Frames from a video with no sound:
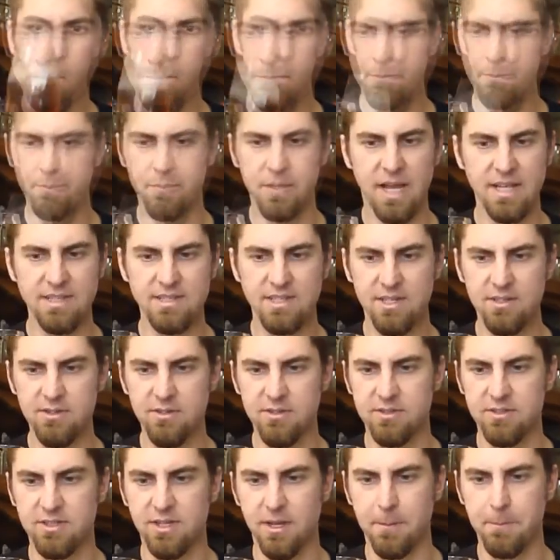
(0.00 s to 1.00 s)
Hmm, that's
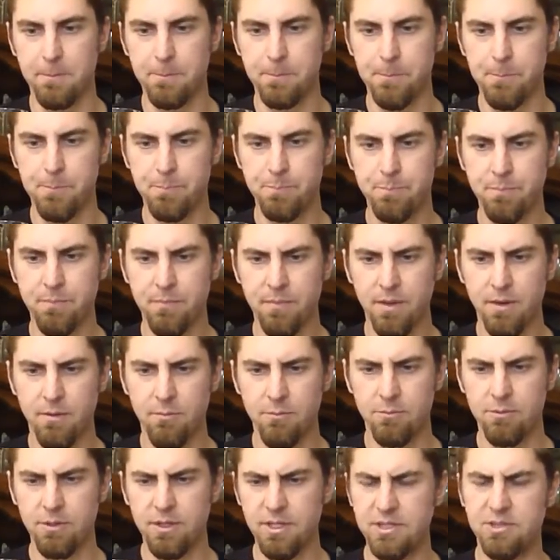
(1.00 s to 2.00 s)
interesting.
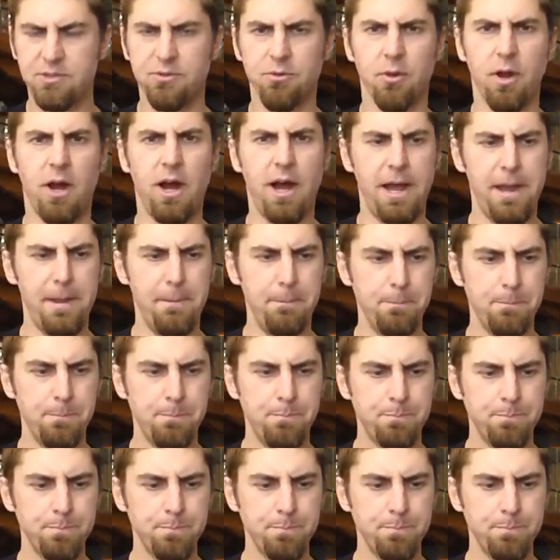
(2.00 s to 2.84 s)
Really dry.